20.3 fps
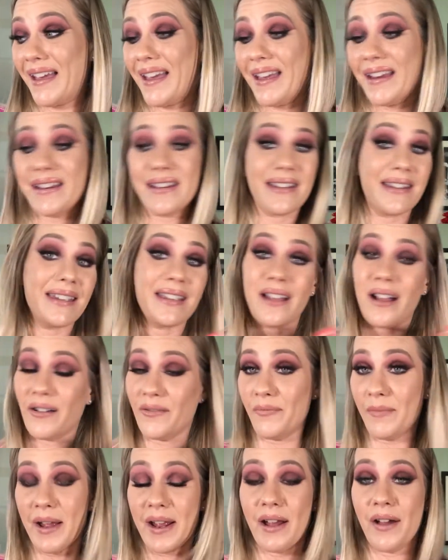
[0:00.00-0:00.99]
any
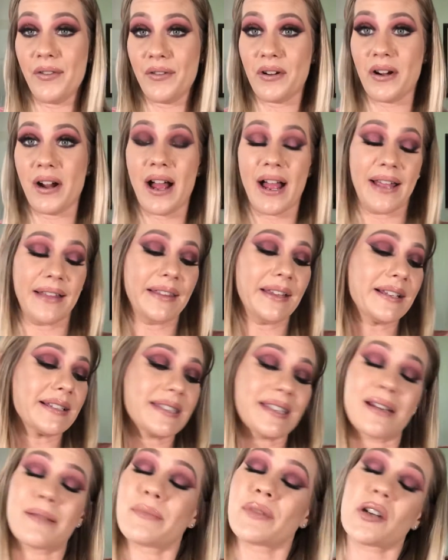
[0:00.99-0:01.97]
of my other
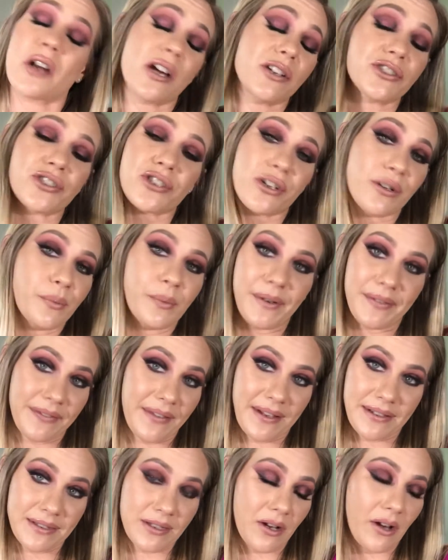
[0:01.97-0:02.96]
highlights, and I'm not sure what
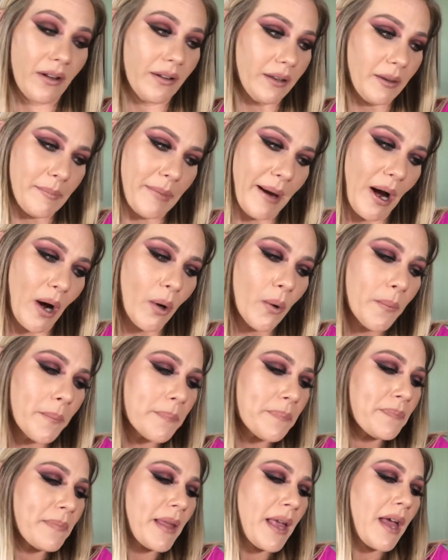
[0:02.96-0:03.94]
that's all
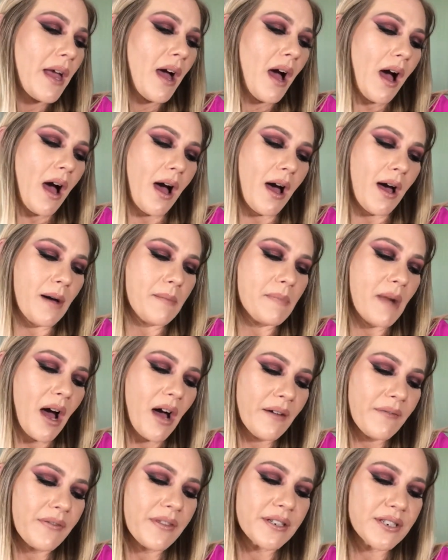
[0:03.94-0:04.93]
about.
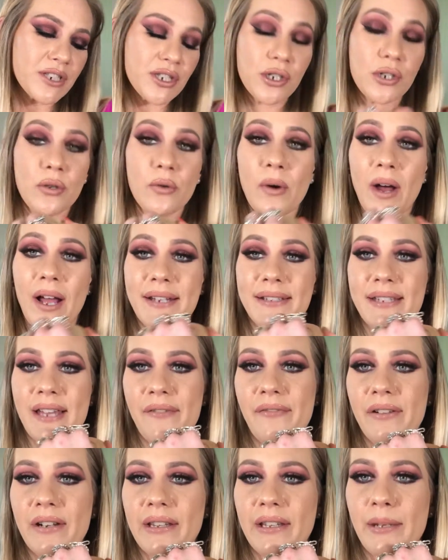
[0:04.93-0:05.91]
Of the two, I
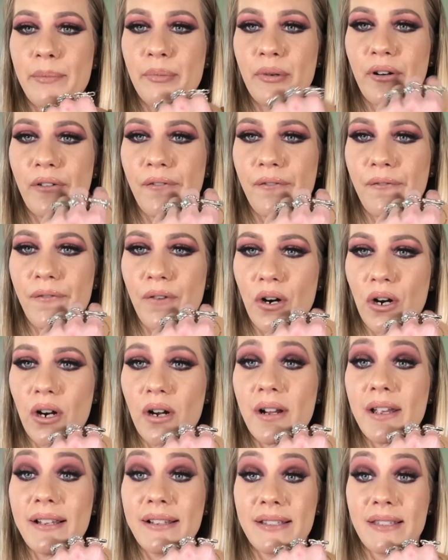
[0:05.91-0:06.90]
definitely
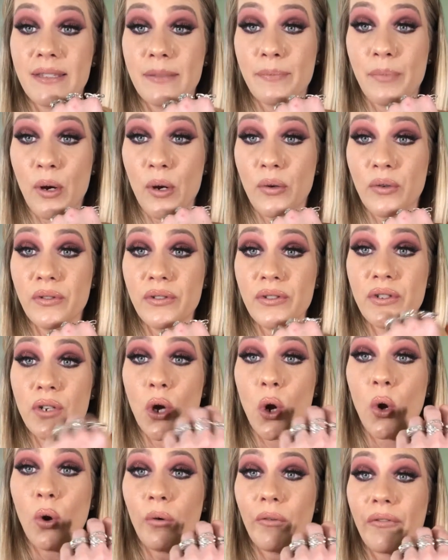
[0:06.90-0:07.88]
prefer Exposed
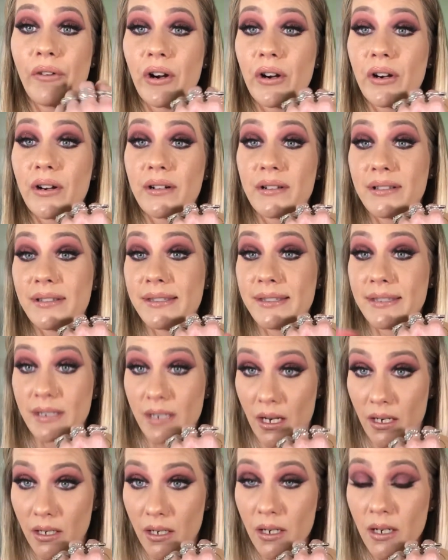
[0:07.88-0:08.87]
over
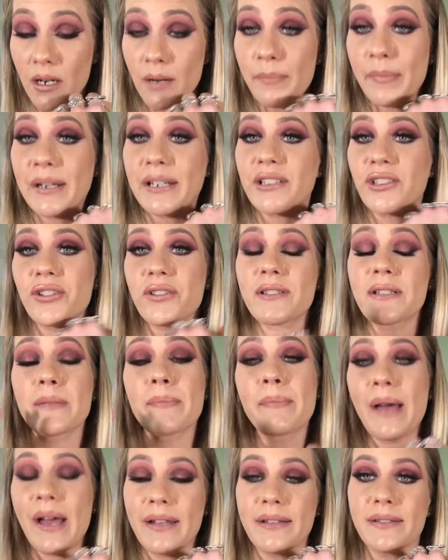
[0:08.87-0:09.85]
Stunner, but it just
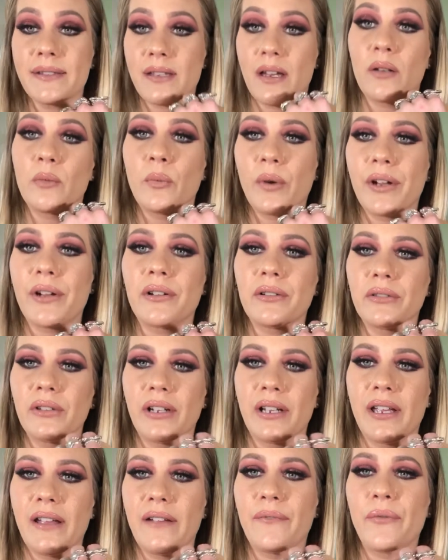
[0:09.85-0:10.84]
depends on what you're
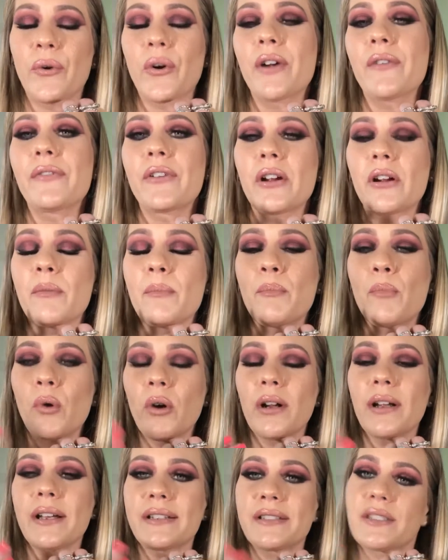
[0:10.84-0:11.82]
looking for. If you're
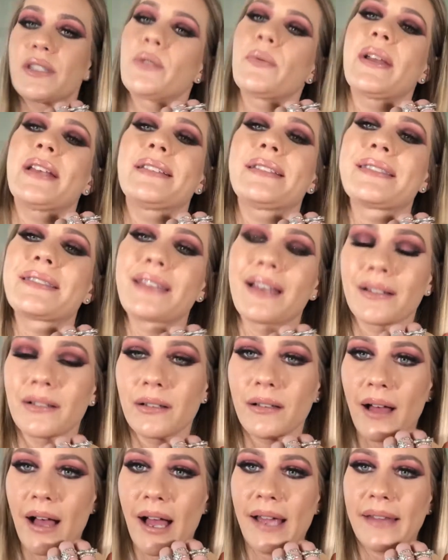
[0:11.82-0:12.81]
more into a
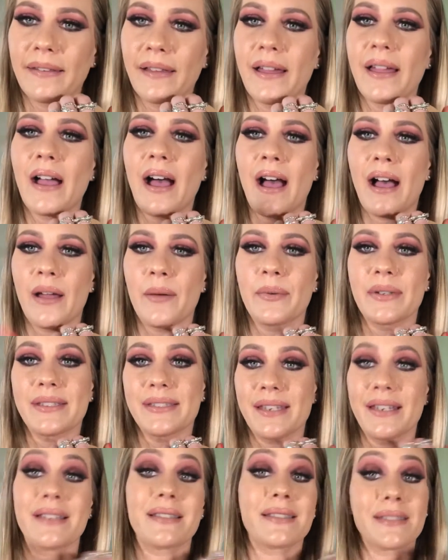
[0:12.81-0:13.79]
subtle highlight, I would
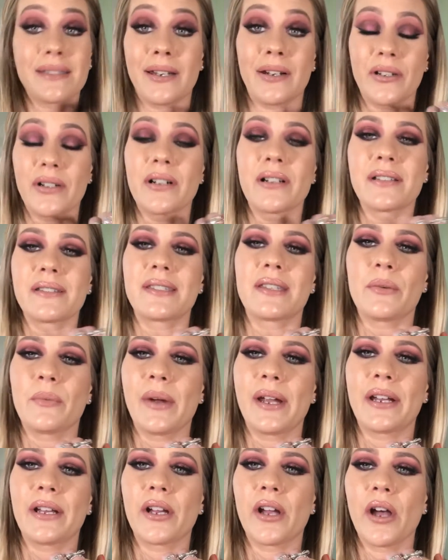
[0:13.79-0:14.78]
say Stunner is the
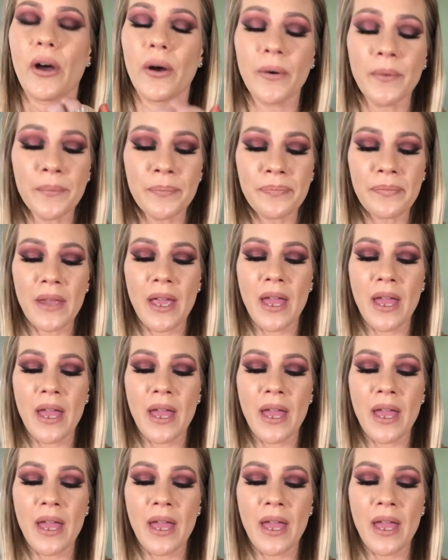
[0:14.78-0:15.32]
way to go.